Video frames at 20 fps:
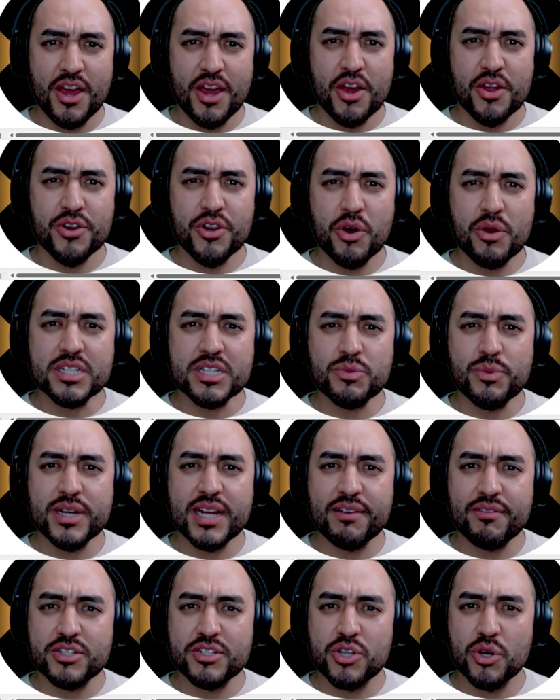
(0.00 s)
Notice we
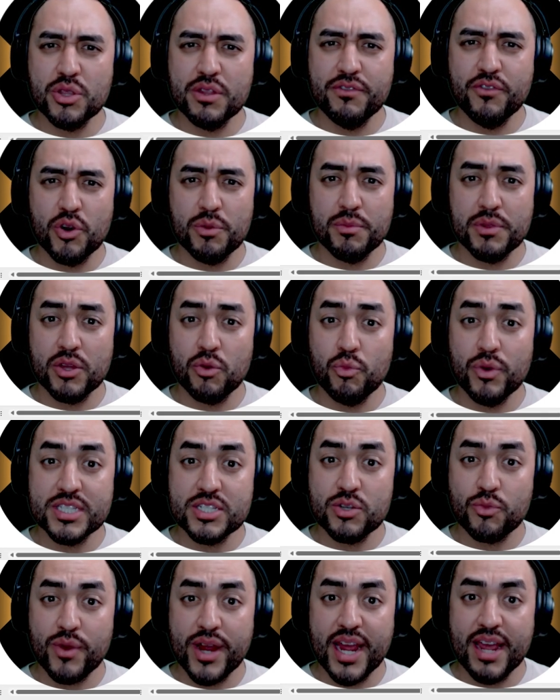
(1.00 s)
never told the formula what
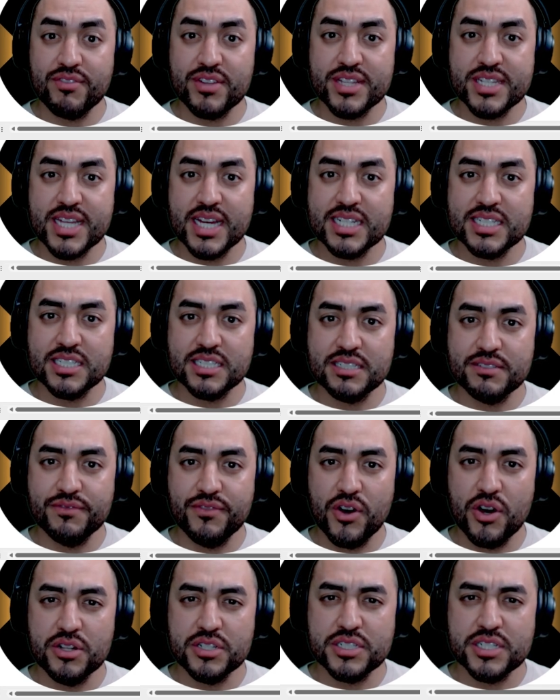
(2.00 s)
to write if the test is
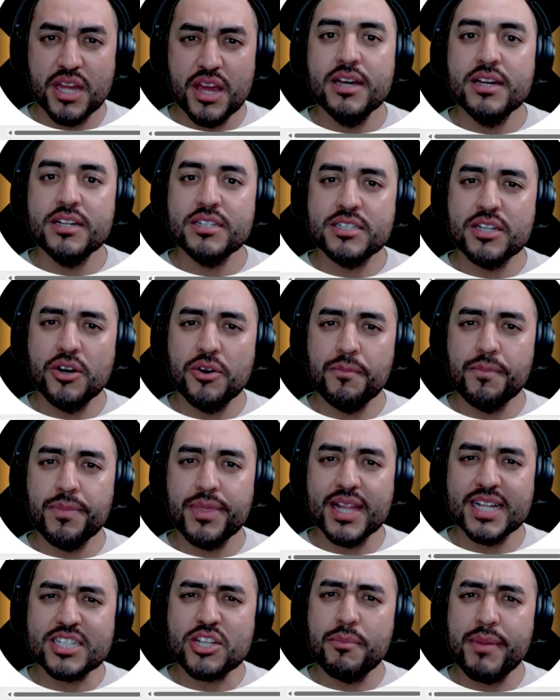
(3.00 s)
false. So
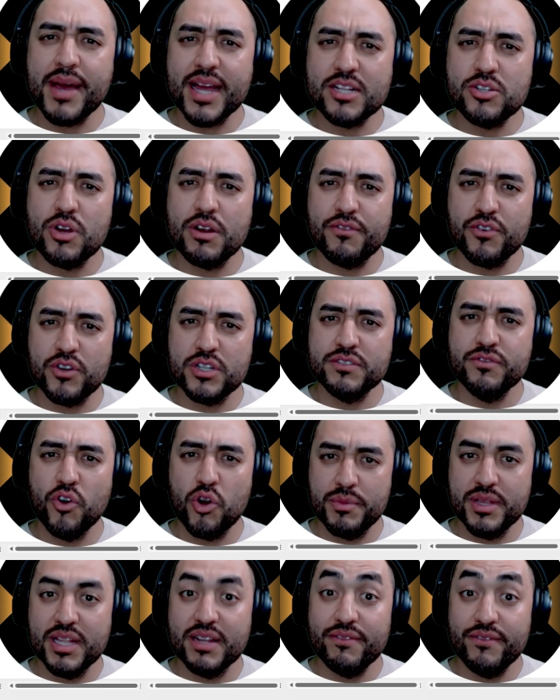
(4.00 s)
let's go back to our first
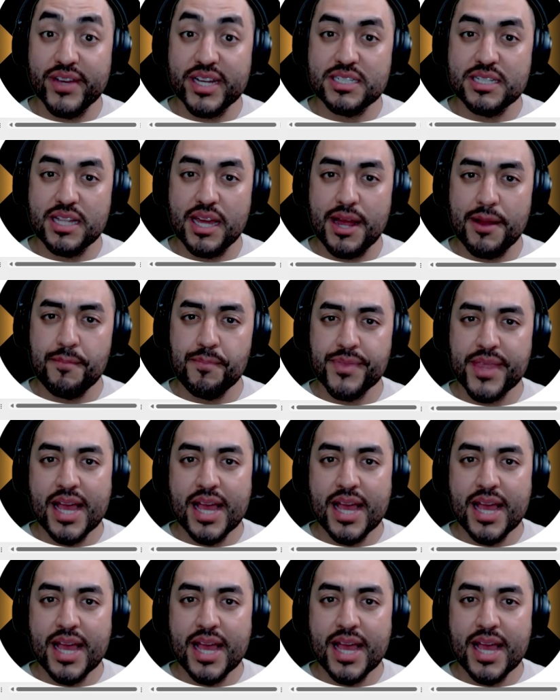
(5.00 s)
formula and fix that.